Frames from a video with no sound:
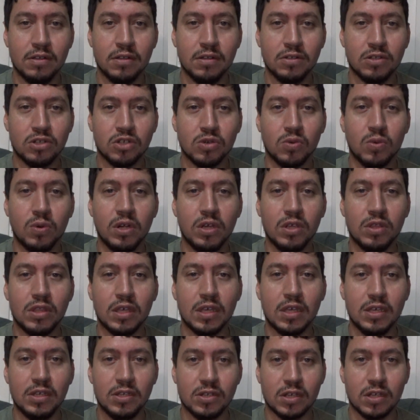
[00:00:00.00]
So what do you
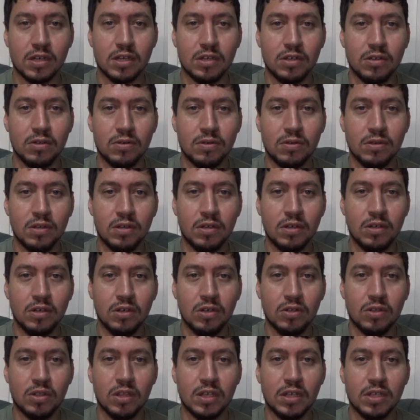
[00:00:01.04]
think he's going to do?
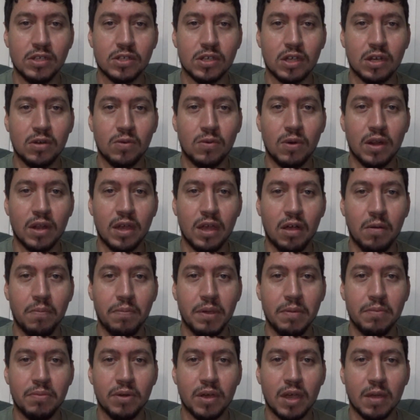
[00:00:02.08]
You think he's going to want to help
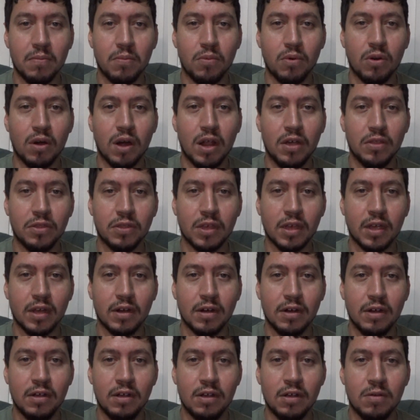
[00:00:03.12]
people get more healthcare,
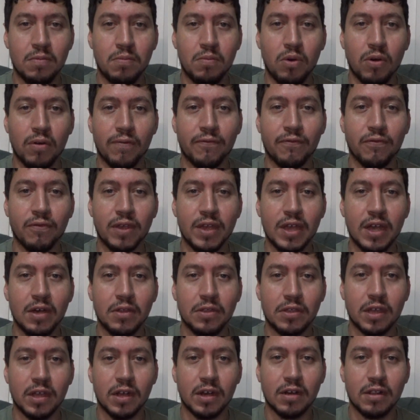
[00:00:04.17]
more free
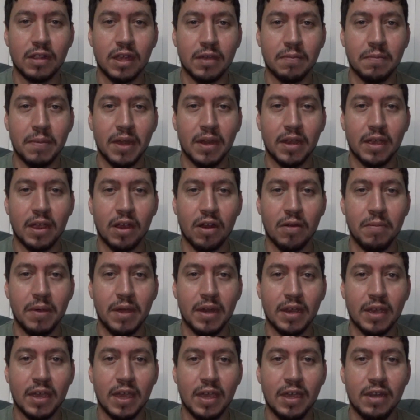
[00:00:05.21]
healthcare like Medicare and
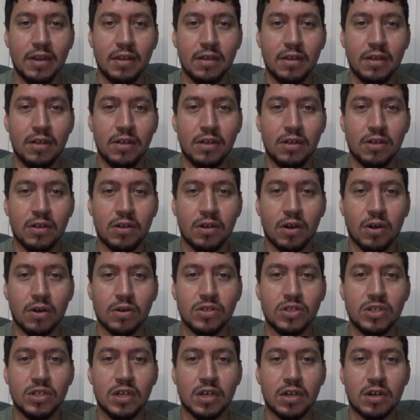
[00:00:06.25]
Medicaid? Or
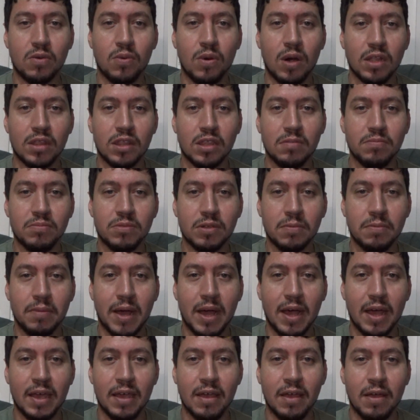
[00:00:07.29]
is he going to want them to
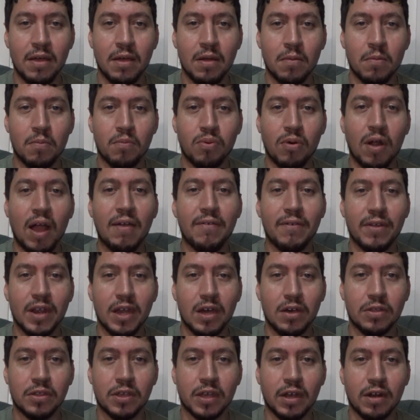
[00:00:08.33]
buy private
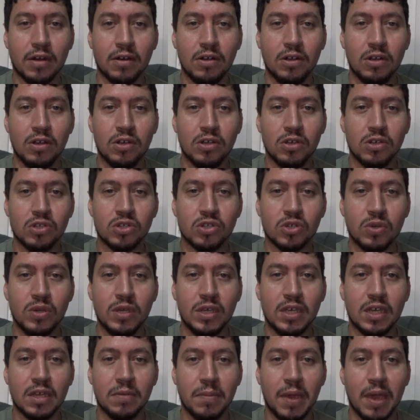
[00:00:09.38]
healthcare so
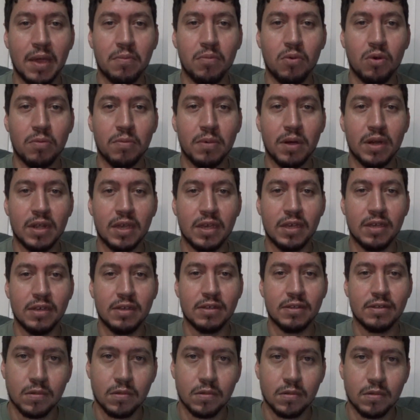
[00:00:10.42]
he can make more money?
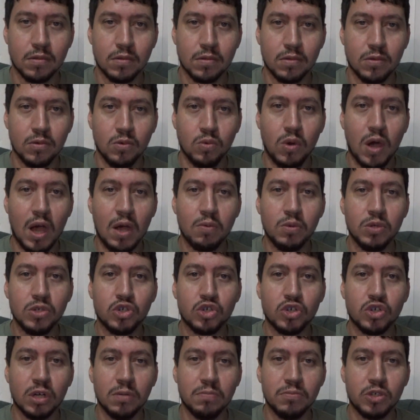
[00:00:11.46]
Why would
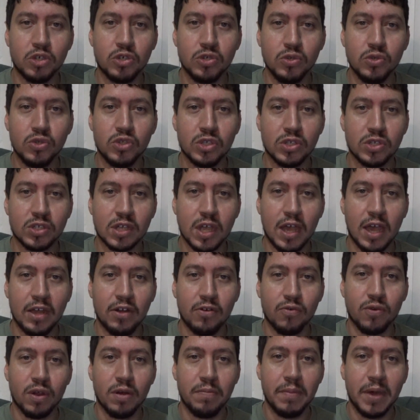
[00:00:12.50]
Trump choose this guy to
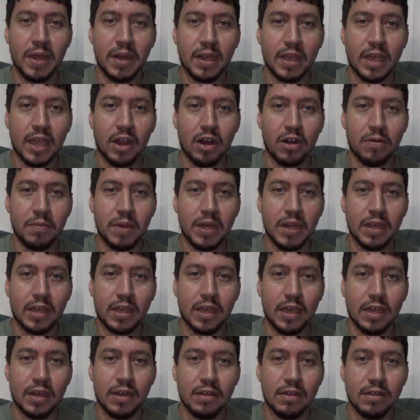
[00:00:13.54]
run Medicare and Medicaid?